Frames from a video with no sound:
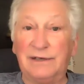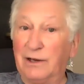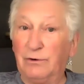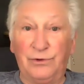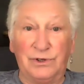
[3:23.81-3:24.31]

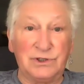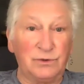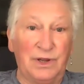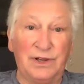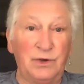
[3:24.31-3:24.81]
Not all thoughts
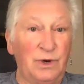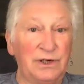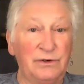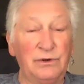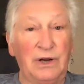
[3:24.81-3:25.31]
are one that you
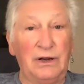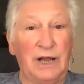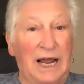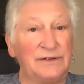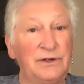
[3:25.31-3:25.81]
want to
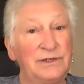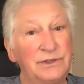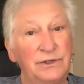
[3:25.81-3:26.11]
act on.